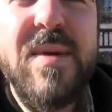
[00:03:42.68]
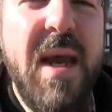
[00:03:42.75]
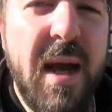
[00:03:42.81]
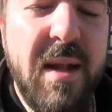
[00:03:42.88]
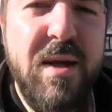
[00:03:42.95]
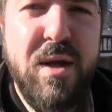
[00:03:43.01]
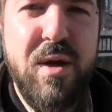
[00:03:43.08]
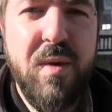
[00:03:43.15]

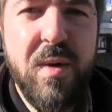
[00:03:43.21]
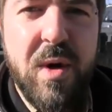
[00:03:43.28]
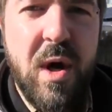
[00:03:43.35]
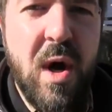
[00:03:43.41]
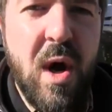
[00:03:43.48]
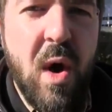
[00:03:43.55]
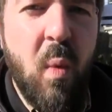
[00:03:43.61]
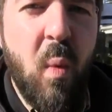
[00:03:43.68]
telling you,
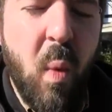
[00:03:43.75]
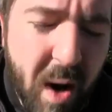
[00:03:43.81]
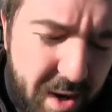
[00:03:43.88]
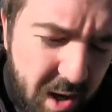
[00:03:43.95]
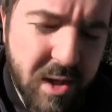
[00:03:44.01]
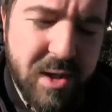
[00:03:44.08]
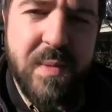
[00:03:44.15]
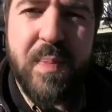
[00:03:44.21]

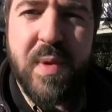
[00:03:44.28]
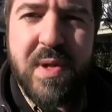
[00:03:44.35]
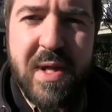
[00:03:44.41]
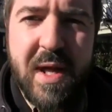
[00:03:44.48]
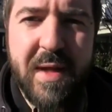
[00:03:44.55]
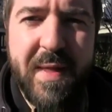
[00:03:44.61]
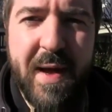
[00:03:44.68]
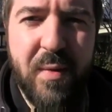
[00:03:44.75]

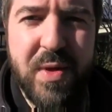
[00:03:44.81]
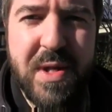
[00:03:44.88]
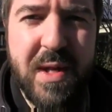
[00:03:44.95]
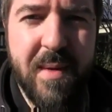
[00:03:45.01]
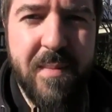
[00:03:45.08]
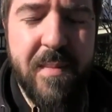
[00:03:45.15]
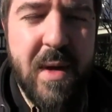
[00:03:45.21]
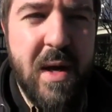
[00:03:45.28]
100% that was
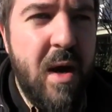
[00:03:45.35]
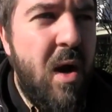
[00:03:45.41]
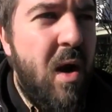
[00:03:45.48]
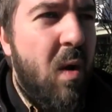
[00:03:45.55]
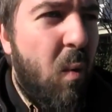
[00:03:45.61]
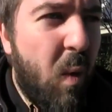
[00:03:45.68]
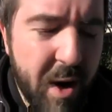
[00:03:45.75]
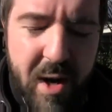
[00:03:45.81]
him.
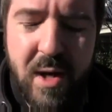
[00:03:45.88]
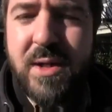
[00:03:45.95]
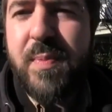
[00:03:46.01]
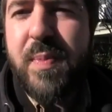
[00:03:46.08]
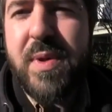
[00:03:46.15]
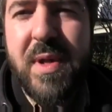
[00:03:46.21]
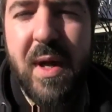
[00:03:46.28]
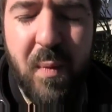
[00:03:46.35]

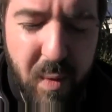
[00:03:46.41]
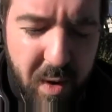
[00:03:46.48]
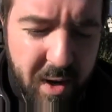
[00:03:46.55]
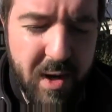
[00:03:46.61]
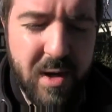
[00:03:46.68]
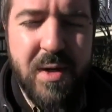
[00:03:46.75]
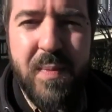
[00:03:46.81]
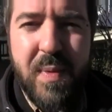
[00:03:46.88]

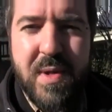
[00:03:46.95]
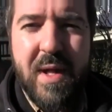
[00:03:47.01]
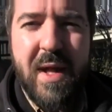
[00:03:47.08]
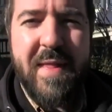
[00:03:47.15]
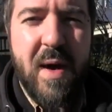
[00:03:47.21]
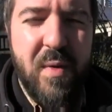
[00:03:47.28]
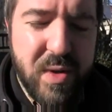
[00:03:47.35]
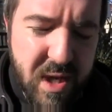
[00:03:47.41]

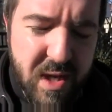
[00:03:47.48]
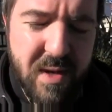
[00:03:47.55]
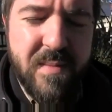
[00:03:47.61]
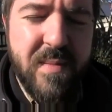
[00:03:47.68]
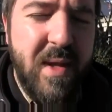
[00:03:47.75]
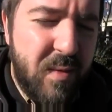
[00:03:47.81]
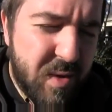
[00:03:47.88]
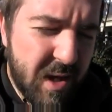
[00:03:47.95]
100%, that was
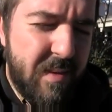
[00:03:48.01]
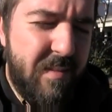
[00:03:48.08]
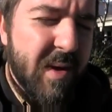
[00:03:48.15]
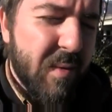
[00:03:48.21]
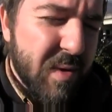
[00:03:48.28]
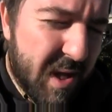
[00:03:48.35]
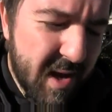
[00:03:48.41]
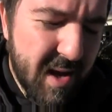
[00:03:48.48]
him.
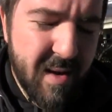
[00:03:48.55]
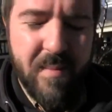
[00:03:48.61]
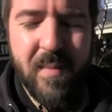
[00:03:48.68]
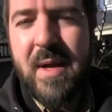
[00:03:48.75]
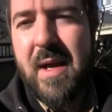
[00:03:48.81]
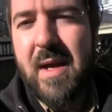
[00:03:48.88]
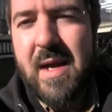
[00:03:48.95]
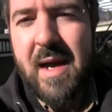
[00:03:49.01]

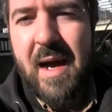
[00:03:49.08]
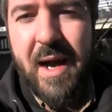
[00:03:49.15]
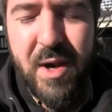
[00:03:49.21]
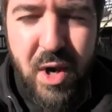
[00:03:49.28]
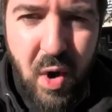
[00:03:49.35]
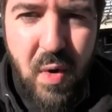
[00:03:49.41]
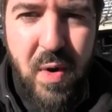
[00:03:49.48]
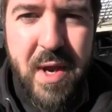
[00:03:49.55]
I
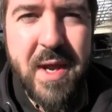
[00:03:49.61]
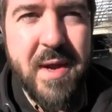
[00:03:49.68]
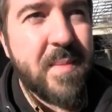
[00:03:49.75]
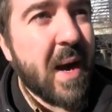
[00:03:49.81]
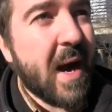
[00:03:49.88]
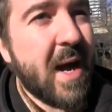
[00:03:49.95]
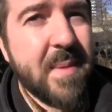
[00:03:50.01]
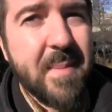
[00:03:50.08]
know
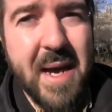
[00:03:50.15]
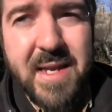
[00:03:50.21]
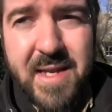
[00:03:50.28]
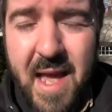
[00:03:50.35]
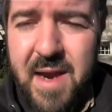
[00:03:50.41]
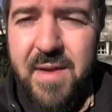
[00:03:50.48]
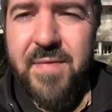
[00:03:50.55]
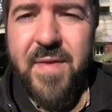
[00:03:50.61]
him, I am
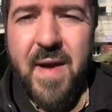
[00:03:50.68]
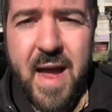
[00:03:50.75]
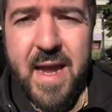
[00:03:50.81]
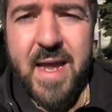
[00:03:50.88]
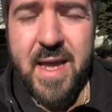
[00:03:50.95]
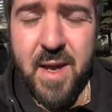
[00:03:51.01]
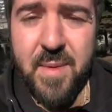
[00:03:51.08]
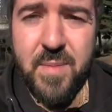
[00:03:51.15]

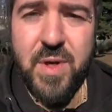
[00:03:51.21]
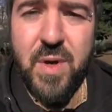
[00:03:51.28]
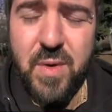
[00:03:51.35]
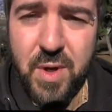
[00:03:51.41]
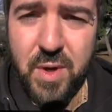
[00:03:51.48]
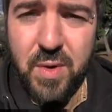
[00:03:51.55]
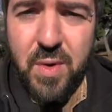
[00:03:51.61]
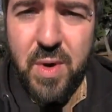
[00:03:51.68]
identifying him
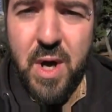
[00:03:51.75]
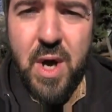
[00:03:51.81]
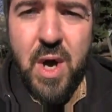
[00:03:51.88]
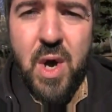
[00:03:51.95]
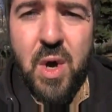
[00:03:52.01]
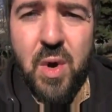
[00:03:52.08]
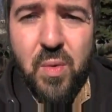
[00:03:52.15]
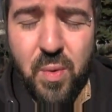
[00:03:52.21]
to you.
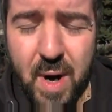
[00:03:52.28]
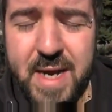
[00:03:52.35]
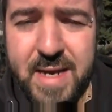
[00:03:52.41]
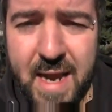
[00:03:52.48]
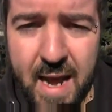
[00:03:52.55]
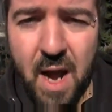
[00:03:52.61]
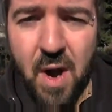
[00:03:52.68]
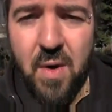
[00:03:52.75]

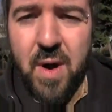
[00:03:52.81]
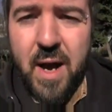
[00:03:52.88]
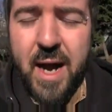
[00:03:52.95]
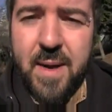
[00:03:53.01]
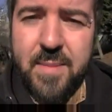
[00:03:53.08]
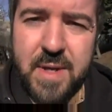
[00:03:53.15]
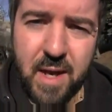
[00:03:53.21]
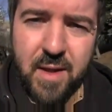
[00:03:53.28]
Right now,
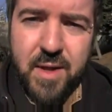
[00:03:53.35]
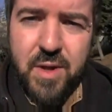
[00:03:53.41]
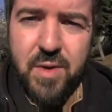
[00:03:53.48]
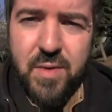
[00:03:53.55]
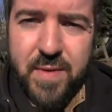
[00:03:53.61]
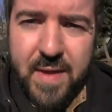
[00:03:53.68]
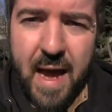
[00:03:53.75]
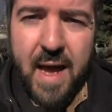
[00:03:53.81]
I am telling
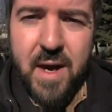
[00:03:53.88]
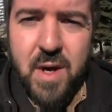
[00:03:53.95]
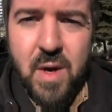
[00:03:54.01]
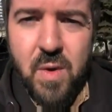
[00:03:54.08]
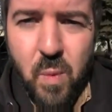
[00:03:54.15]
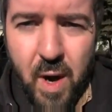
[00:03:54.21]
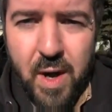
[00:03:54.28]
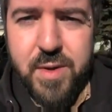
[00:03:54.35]
you that
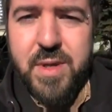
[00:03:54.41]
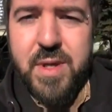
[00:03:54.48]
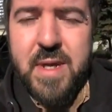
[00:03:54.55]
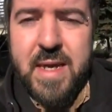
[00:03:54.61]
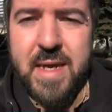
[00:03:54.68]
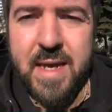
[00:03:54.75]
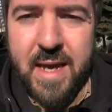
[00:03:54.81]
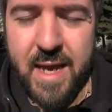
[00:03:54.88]
was
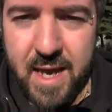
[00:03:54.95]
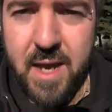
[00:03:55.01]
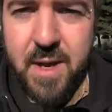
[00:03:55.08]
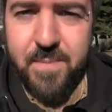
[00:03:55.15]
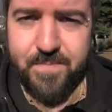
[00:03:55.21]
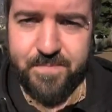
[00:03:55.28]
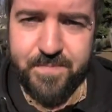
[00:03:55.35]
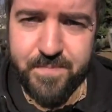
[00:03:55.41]

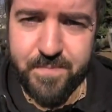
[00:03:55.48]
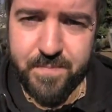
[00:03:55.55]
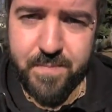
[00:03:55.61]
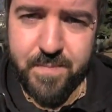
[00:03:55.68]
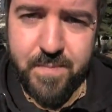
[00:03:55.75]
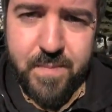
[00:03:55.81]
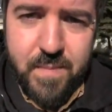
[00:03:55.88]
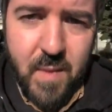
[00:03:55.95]
him.
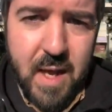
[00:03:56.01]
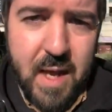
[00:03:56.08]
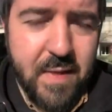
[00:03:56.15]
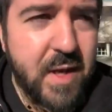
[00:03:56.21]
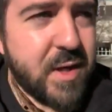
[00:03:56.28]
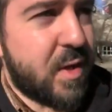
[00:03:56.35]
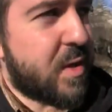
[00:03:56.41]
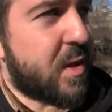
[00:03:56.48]

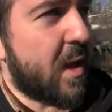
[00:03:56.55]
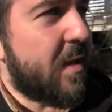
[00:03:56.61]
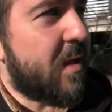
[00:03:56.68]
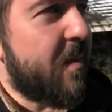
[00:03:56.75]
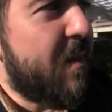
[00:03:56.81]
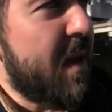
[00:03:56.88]
And then she said, the